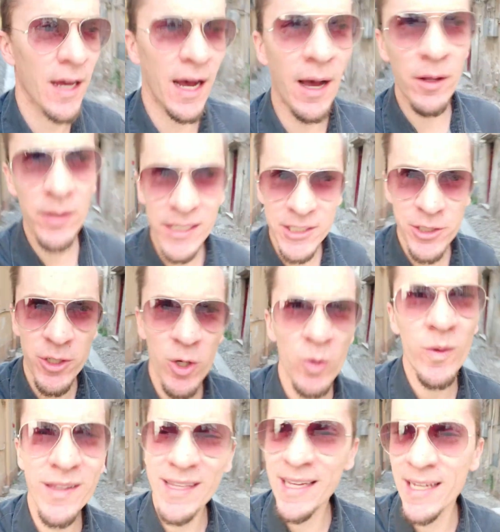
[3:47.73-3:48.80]
I'll let you know
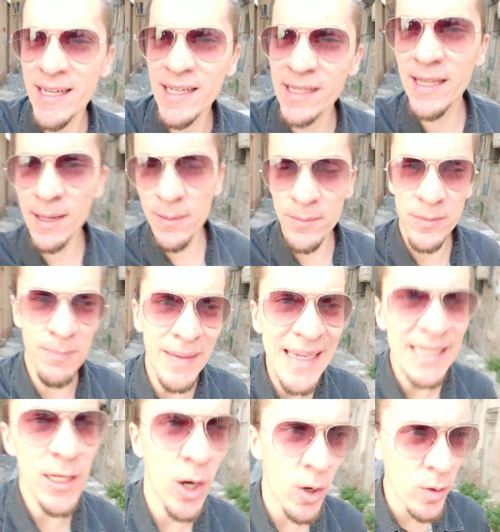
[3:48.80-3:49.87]
what they let
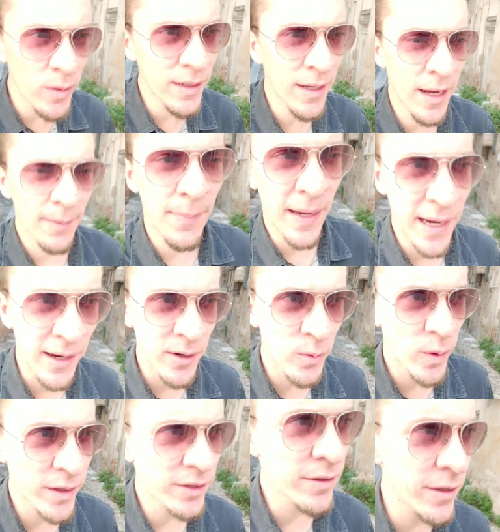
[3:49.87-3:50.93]
me know about
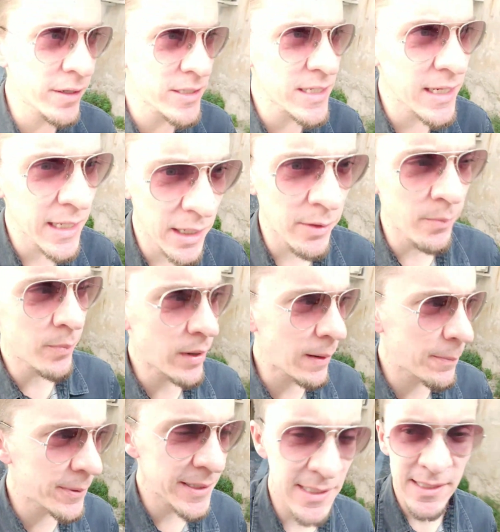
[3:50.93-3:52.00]
whether there's any other
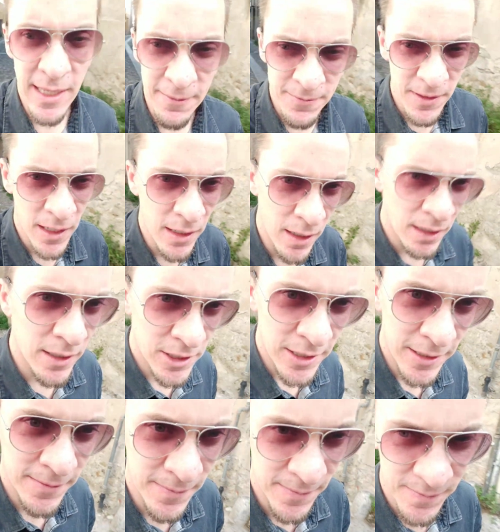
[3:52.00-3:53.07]
properties left on auction.